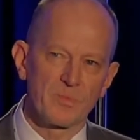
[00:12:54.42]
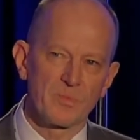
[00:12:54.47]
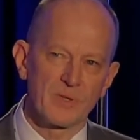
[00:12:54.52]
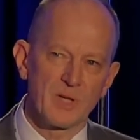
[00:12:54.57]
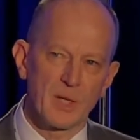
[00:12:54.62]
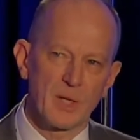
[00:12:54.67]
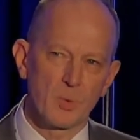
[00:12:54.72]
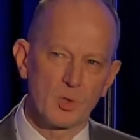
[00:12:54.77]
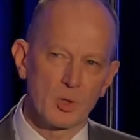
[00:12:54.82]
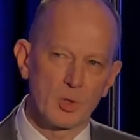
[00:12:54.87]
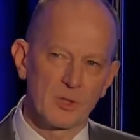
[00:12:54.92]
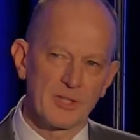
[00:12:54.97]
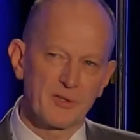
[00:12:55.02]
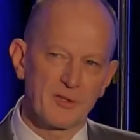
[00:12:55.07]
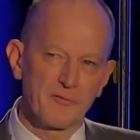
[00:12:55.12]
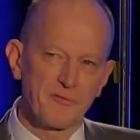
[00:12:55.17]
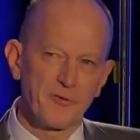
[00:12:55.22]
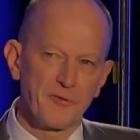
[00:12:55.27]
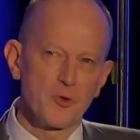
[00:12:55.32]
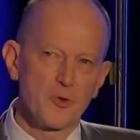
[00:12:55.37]
I would call that
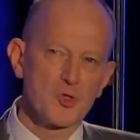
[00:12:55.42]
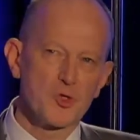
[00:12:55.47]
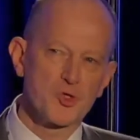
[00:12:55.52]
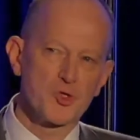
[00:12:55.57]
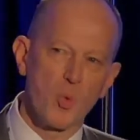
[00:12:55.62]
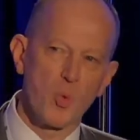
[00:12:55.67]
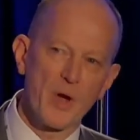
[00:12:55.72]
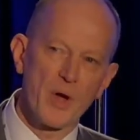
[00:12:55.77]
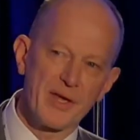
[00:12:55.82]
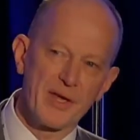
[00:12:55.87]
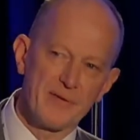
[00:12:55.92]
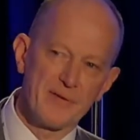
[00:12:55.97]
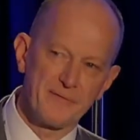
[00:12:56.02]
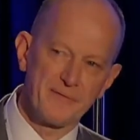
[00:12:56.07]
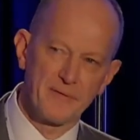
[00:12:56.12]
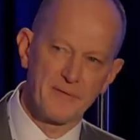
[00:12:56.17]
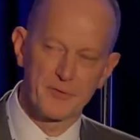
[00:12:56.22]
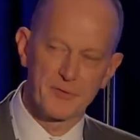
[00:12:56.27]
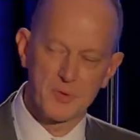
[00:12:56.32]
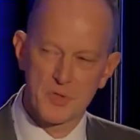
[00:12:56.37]
the first wave
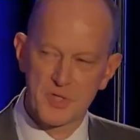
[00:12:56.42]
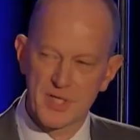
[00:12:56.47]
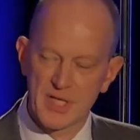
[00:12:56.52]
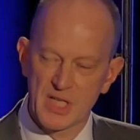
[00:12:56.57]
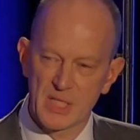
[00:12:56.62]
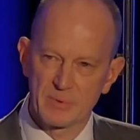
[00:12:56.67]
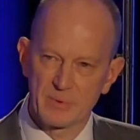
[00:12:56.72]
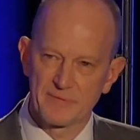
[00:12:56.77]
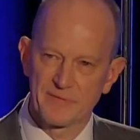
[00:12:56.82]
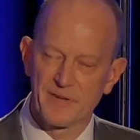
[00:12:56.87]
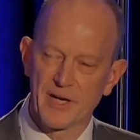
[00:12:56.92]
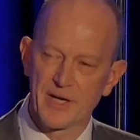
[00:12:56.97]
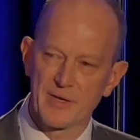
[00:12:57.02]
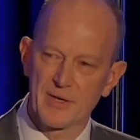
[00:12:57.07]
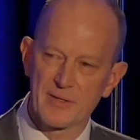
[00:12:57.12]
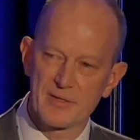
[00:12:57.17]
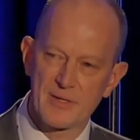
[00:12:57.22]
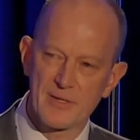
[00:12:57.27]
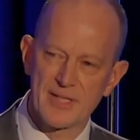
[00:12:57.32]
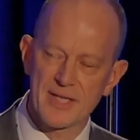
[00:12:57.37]
of sustainable
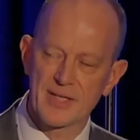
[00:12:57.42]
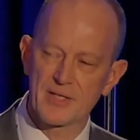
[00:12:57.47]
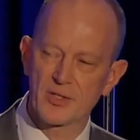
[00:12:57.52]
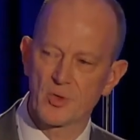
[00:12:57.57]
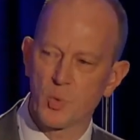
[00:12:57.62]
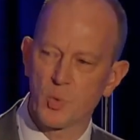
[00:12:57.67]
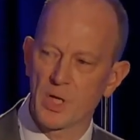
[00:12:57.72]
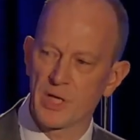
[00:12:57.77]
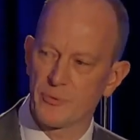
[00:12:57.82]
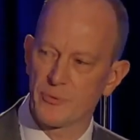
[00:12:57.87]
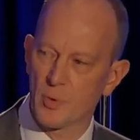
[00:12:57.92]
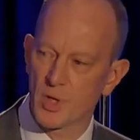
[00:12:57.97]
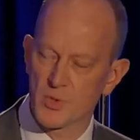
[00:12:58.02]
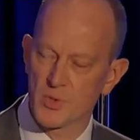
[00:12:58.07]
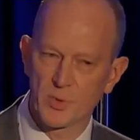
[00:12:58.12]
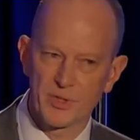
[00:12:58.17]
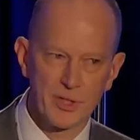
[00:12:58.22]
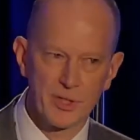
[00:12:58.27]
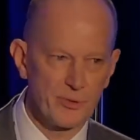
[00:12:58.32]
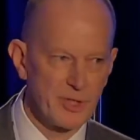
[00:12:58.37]
finance. The second wave was
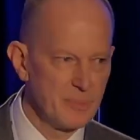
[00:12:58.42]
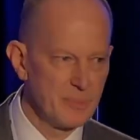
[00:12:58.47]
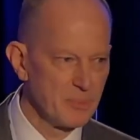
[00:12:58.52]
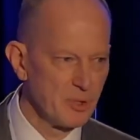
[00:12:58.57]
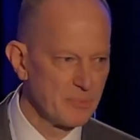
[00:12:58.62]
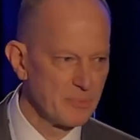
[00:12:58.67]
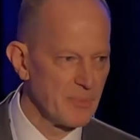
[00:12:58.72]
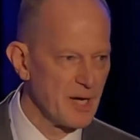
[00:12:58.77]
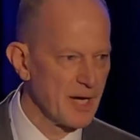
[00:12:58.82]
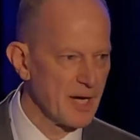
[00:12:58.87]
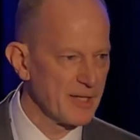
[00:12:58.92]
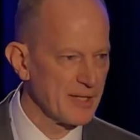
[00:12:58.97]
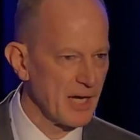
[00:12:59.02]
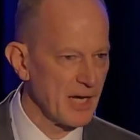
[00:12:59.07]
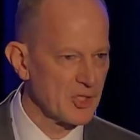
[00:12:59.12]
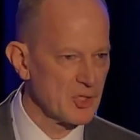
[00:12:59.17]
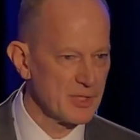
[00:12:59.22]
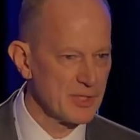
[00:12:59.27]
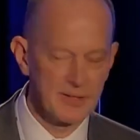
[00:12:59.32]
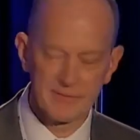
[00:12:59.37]
when the green bond market
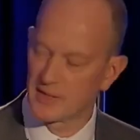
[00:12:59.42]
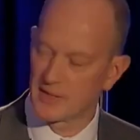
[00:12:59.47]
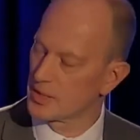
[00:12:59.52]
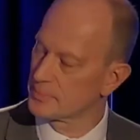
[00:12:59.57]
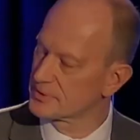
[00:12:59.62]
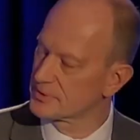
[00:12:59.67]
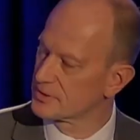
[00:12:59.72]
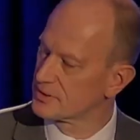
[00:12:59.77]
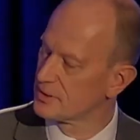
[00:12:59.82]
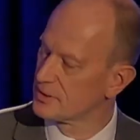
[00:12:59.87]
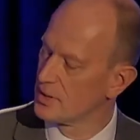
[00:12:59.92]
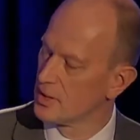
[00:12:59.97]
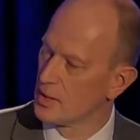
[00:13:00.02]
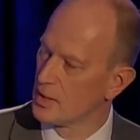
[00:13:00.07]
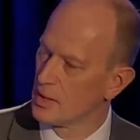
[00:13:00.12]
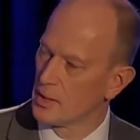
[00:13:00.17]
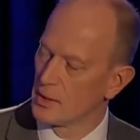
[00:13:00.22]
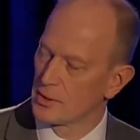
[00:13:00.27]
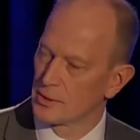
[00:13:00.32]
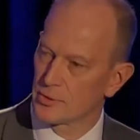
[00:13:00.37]
actually developed.
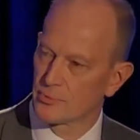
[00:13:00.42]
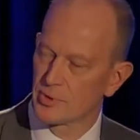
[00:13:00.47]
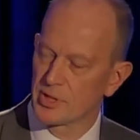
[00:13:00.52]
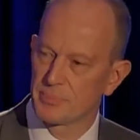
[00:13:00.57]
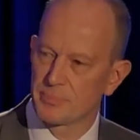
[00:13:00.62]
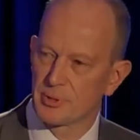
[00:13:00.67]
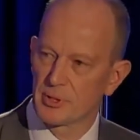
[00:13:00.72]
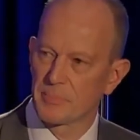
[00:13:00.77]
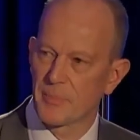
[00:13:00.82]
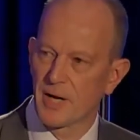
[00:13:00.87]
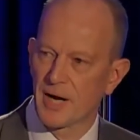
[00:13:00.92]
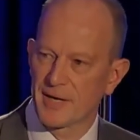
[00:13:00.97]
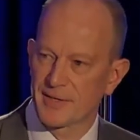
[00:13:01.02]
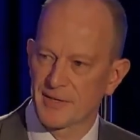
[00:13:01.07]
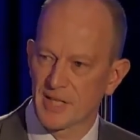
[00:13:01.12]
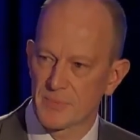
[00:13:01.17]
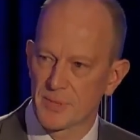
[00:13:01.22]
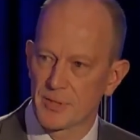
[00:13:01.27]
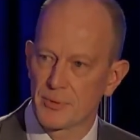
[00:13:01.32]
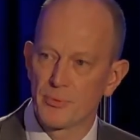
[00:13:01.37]
The green bond market
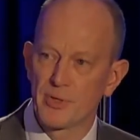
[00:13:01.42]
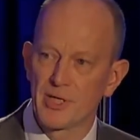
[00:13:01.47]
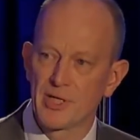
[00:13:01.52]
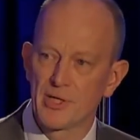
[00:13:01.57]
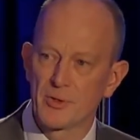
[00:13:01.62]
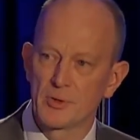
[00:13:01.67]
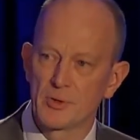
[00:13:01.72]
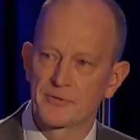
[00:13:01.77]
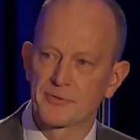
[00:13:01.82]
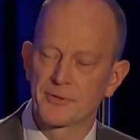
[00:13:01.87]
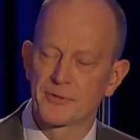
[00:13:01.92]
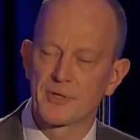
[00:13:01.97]
has been really good for